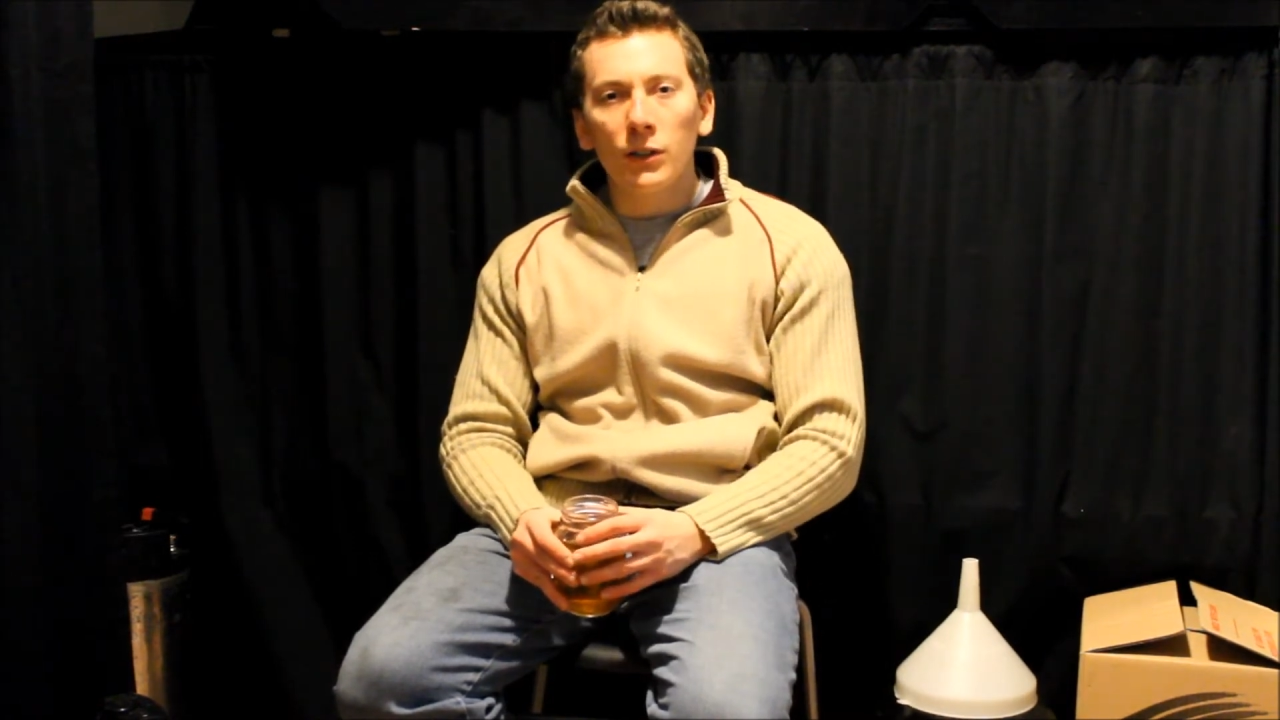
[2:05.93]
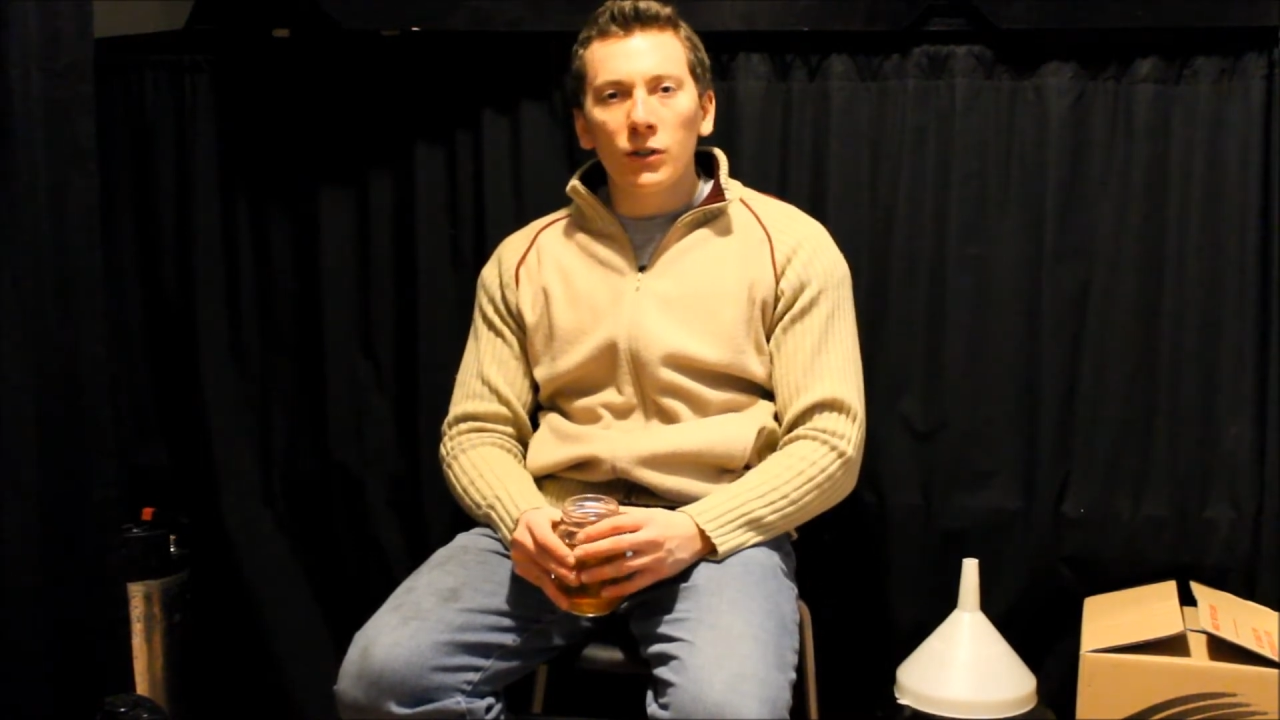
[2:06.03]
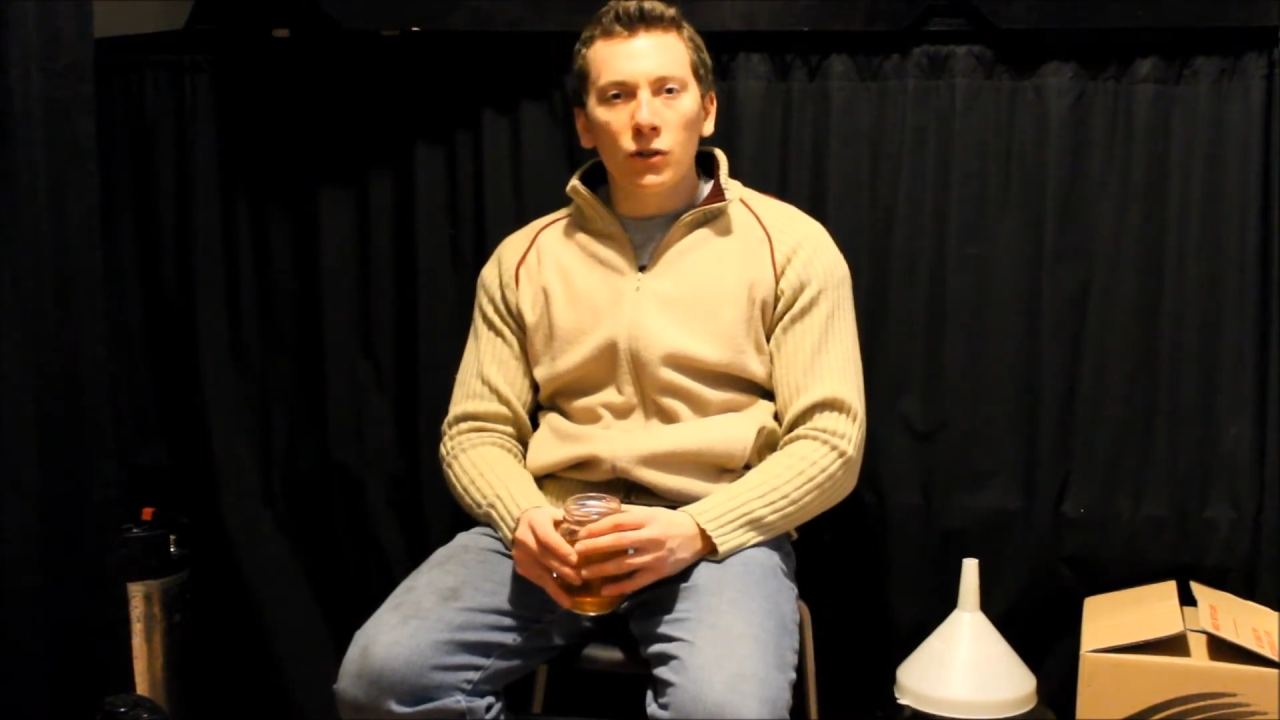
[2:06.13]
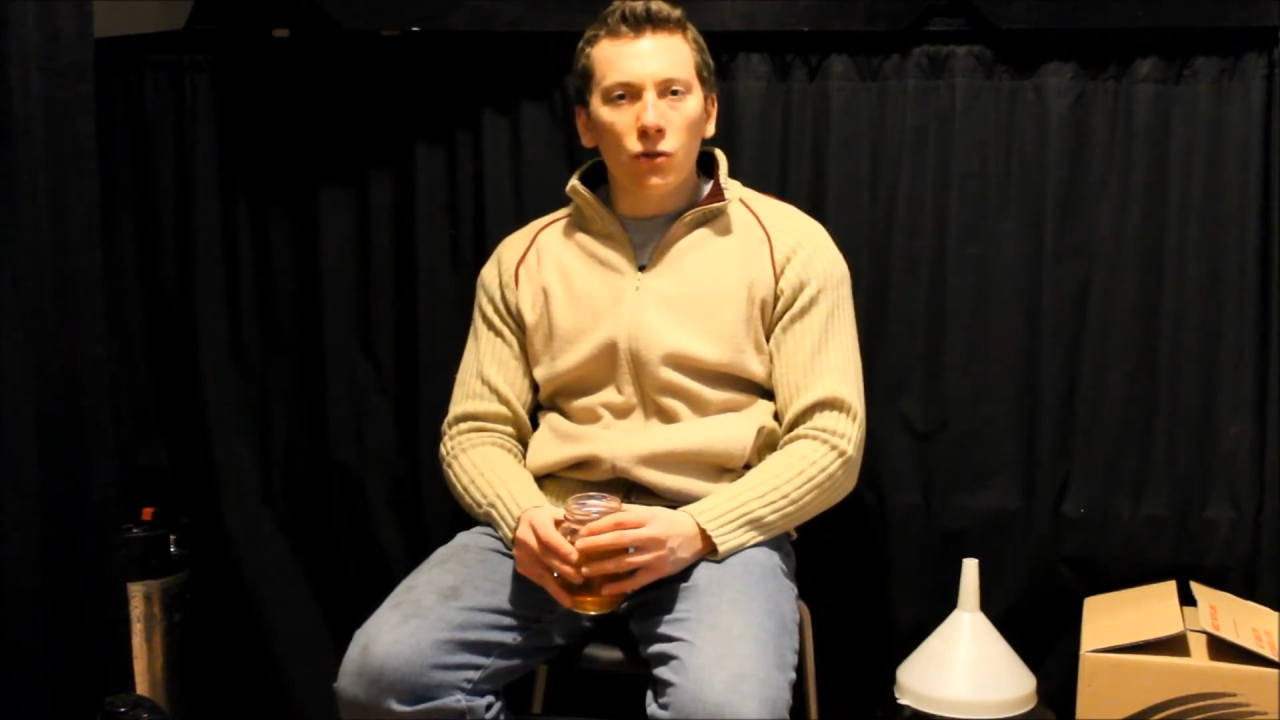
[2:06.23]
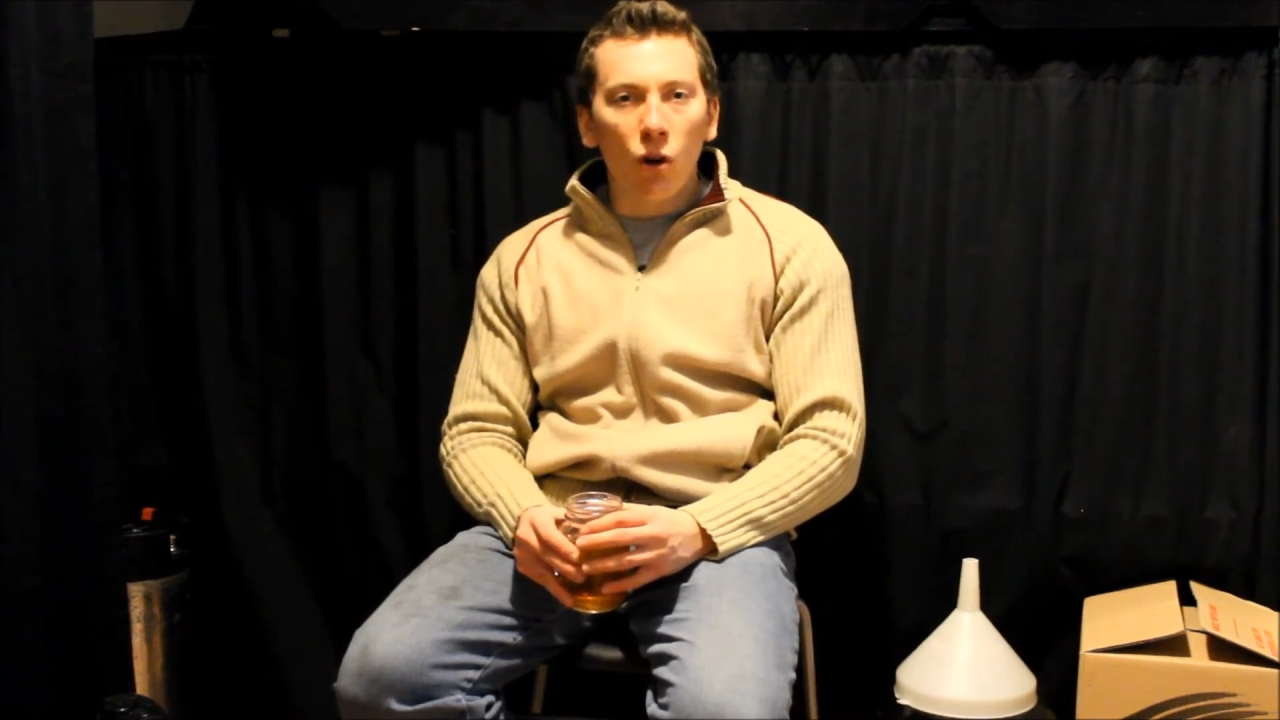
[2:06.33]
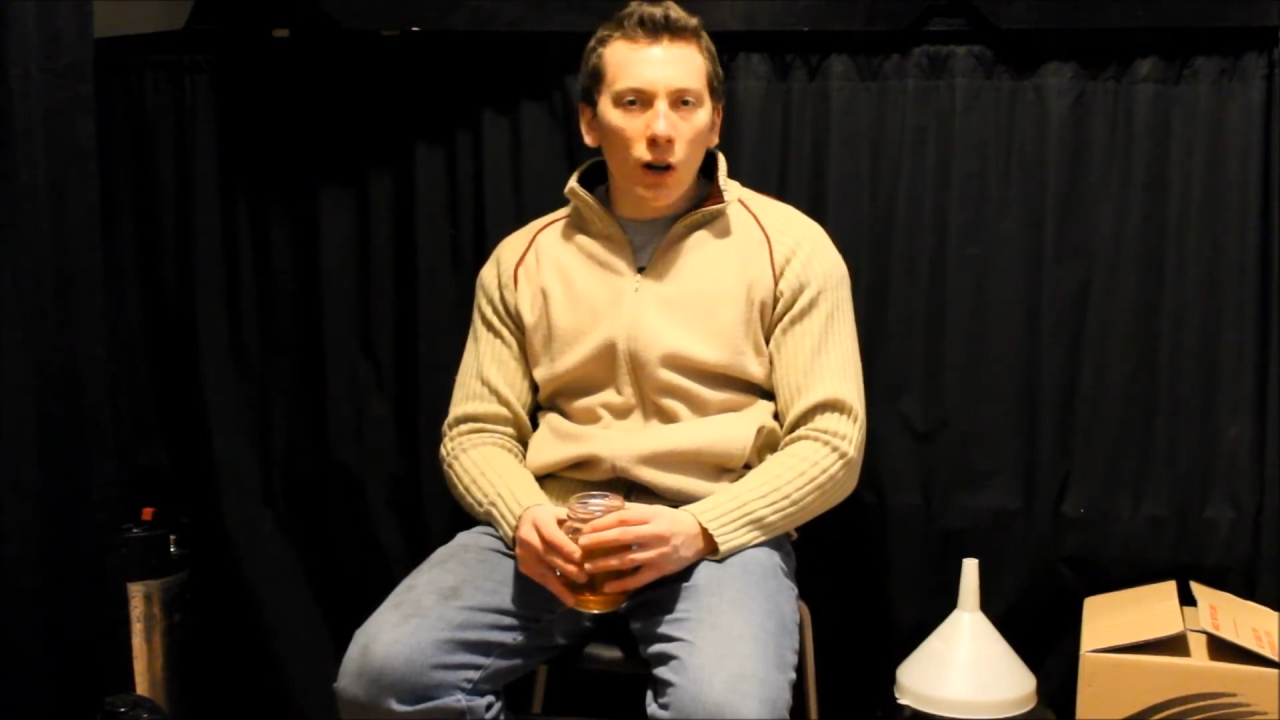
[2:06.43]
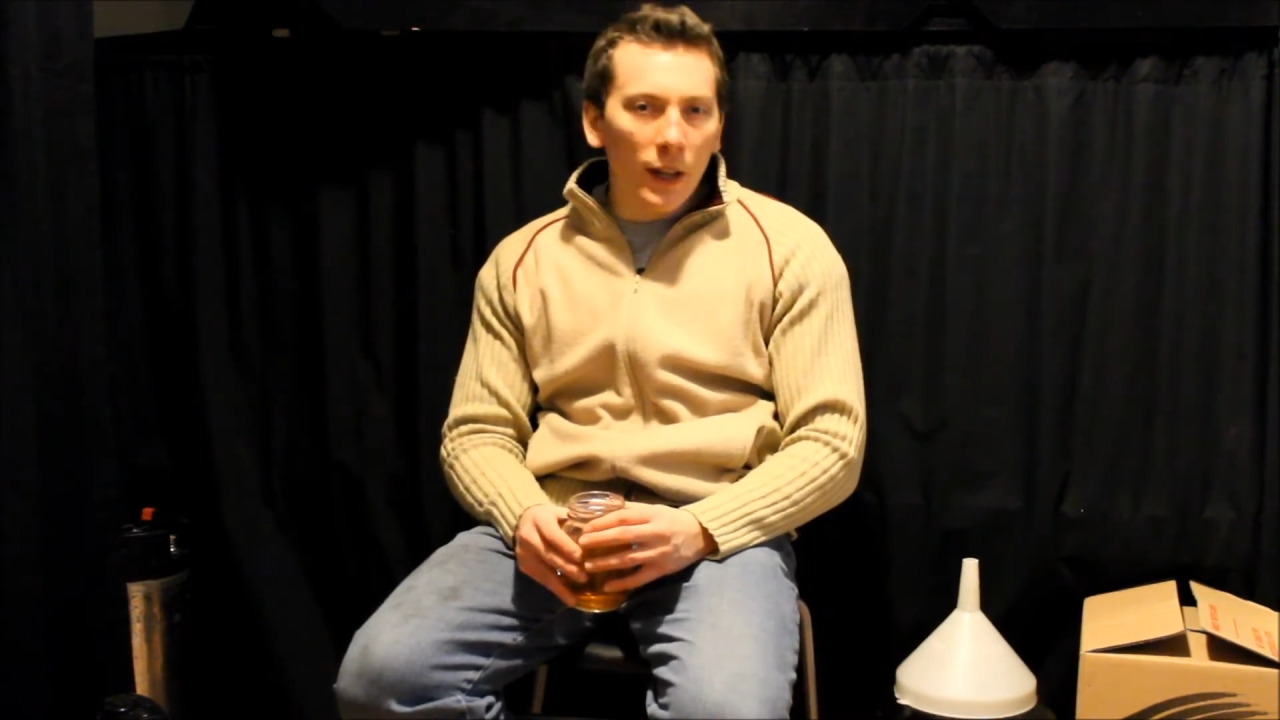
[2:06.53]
strong